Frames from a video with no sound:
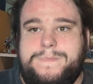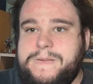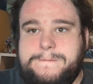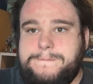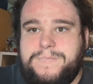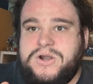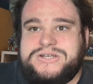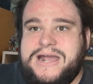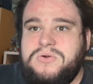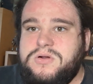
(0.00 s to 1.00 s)

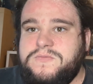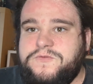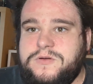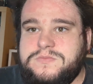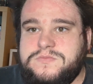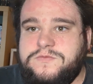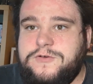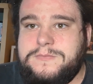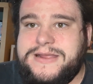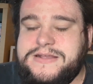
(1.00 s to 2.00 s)
burnt out from,
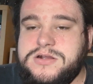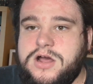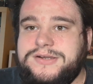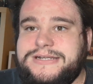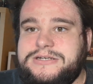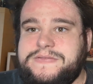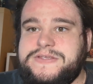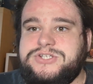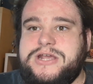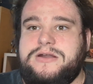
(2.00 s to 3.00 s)
from making content on
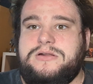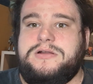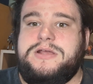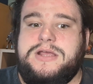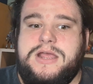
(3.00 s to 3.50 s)
this channel.